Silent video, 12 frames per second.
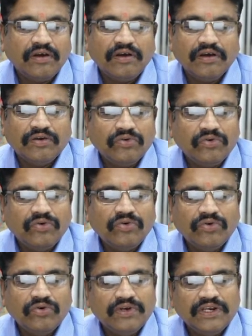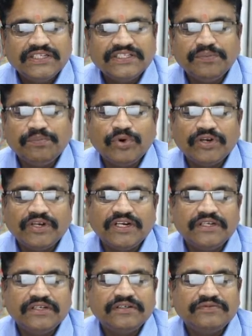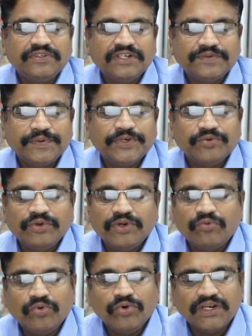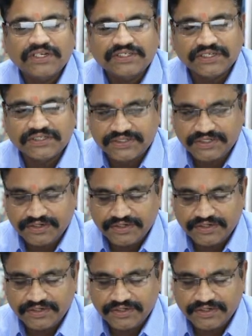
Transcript: no less important with respect to groundwater is concerned.